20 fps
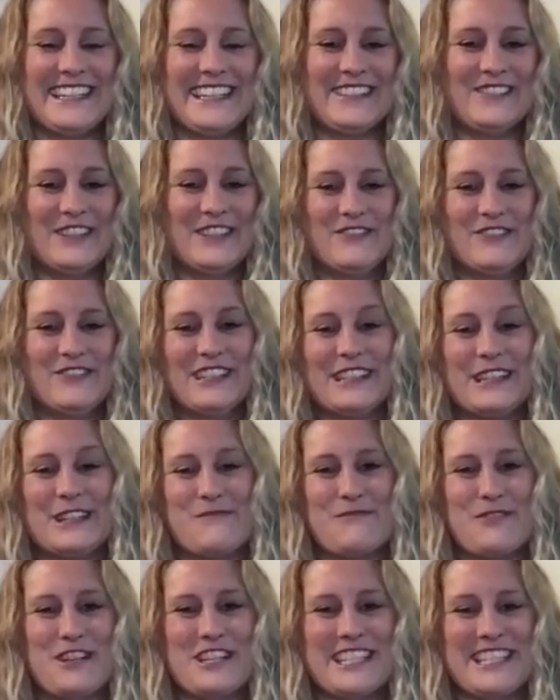We really
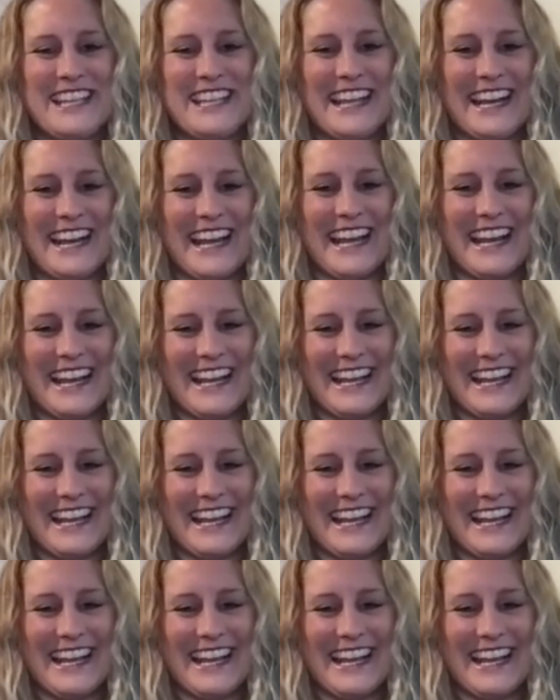appreciate it.